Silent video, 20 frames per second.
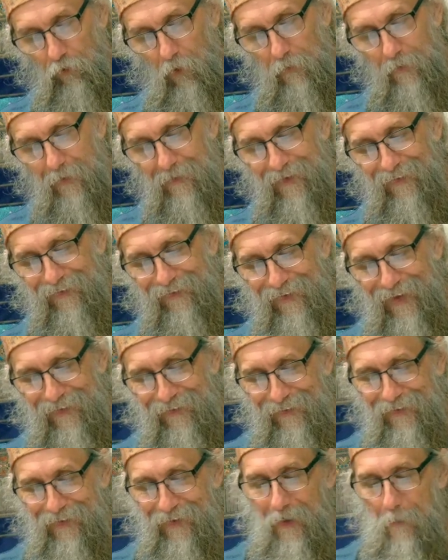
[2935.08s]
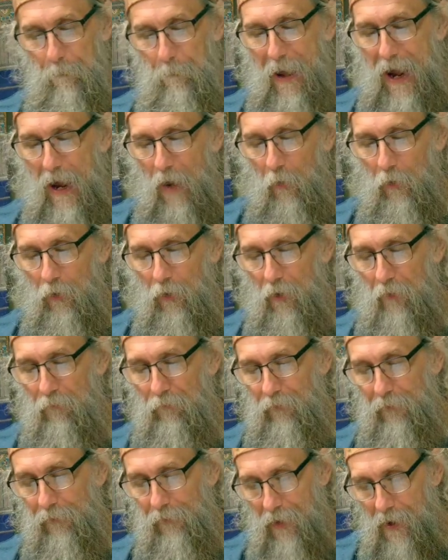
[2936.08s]
on the necessity and power of
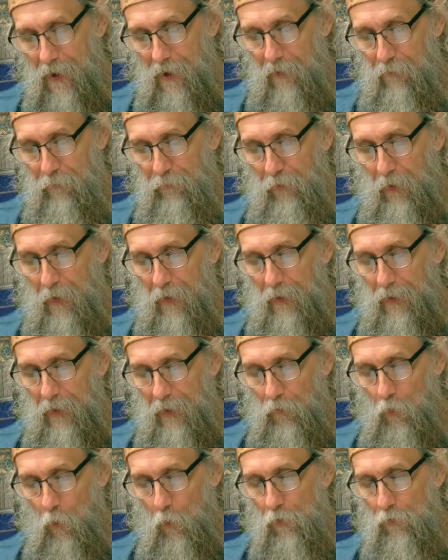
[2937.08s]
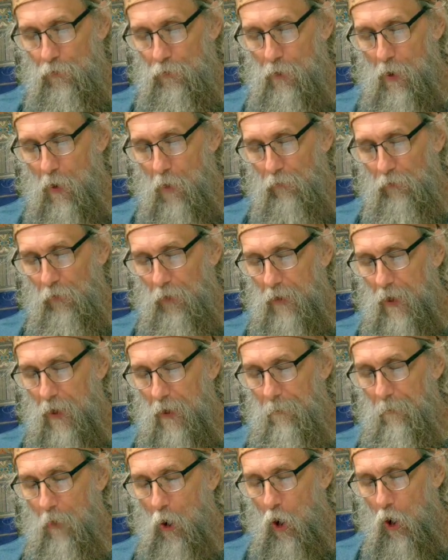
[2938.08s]
love in order to
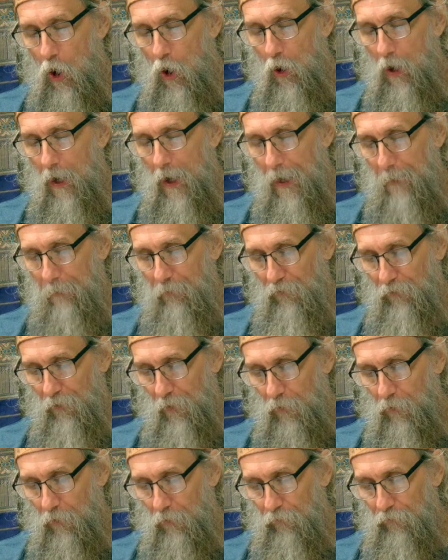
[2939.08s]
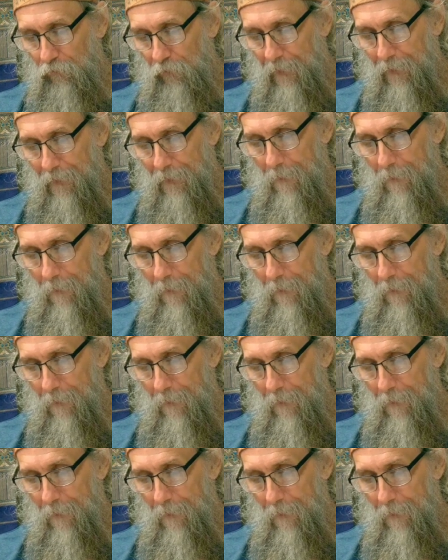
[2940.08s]
overcome all obstacles.